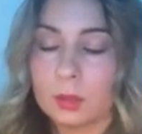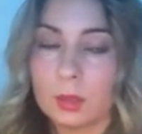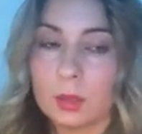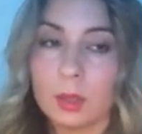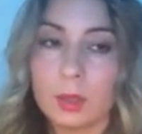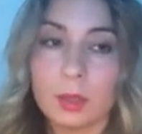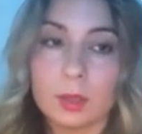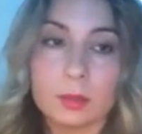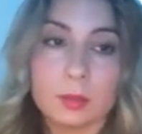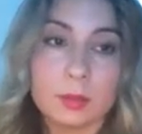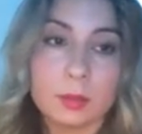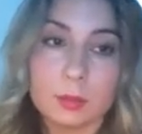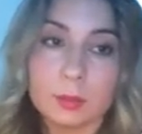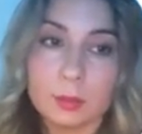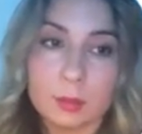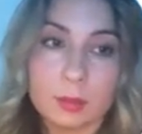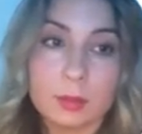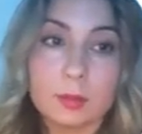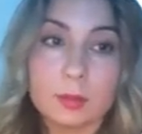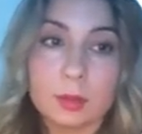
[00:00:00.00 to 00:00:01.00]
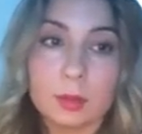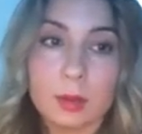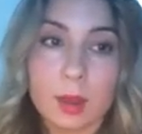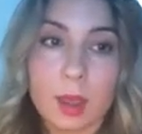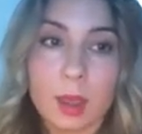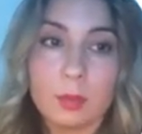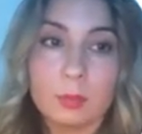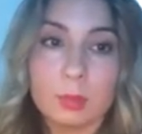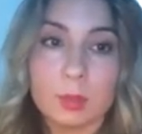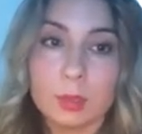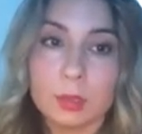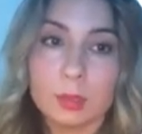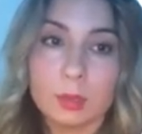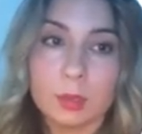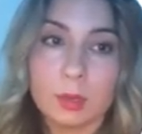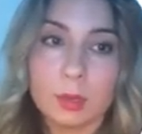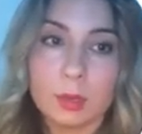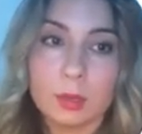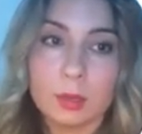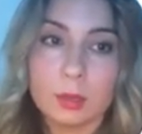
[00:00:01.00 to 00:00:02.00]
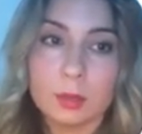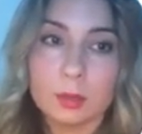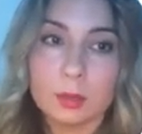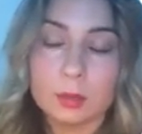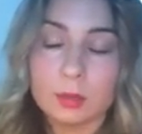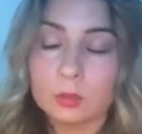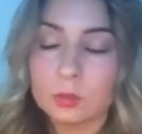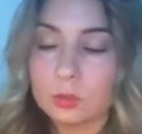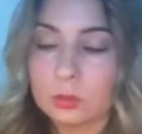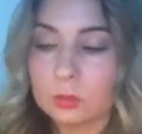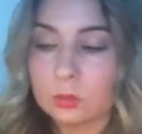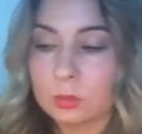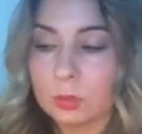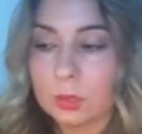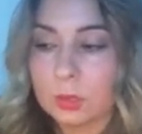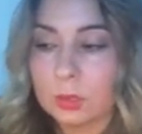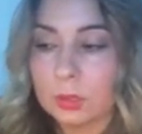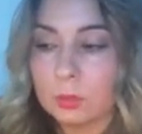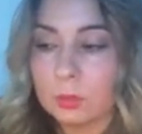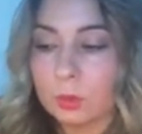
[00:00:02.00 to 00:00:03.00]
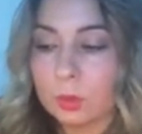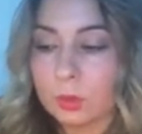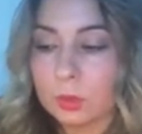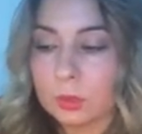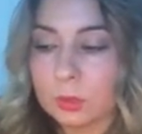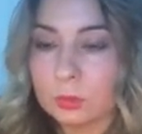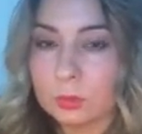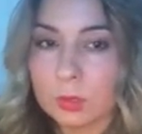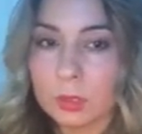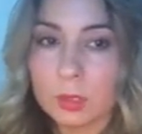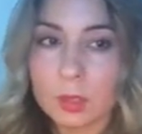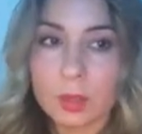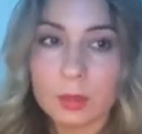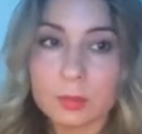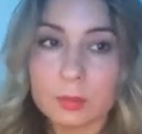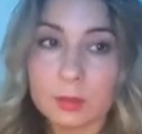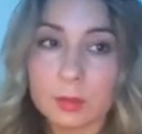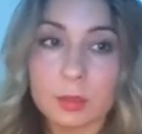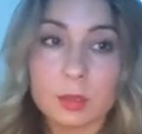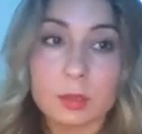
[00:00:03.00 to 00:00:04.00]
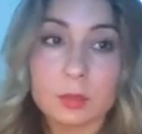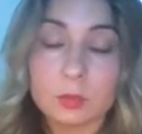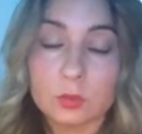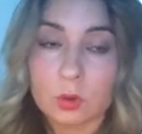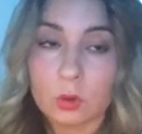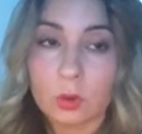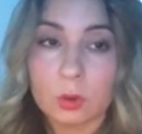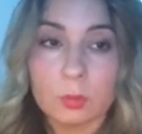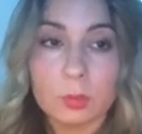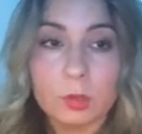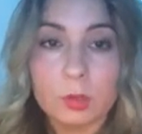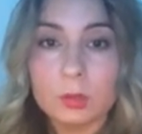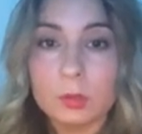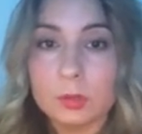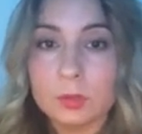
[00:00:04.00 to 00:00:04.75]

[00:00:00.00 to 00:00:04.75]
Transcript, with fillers: And these things can happen. And I think it's just really important to realize like it's normal.